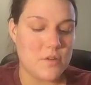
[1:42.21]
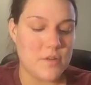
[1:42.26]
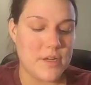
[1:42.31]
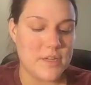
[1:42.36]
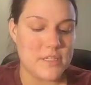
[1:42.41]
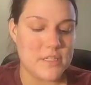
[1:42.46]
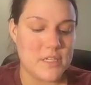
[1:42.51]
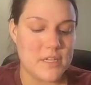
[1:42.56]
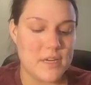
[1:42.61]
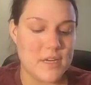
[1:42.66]

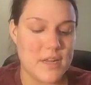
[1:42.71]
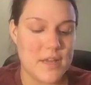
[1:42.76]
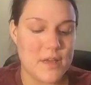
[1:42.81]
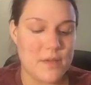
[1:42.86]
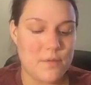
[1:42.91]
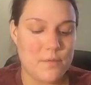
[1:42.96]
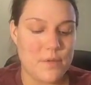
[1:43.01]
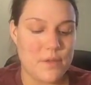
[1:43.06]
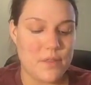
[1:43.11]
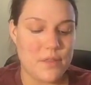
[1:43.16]
correcting
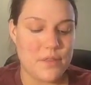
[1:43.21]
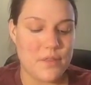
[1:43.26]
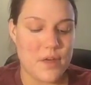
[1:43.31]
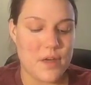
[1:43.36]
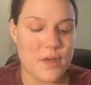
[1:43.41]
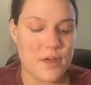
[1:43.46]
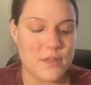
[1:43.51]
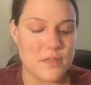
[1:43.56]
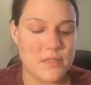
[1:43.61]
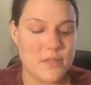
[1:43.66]
today with
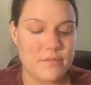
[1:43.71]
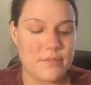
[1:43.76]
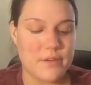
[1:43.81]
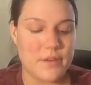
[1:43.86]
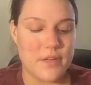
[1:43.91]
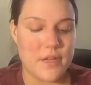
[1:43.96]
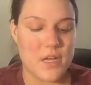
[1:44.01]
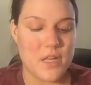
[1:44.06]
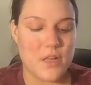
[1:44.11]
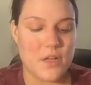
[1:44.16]

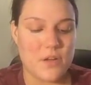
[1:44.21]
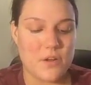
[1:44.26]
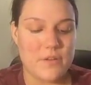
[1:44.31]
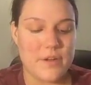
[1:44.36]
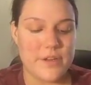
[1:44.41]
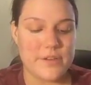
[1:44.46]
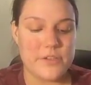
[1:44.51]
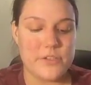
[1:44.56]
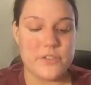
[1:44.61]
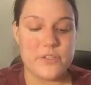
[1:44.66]
different color
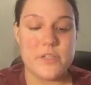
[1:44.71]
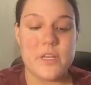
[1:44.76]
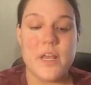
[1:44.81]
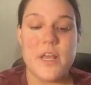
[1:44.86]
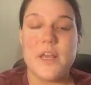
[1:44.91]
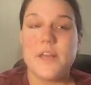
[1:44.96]
correctors.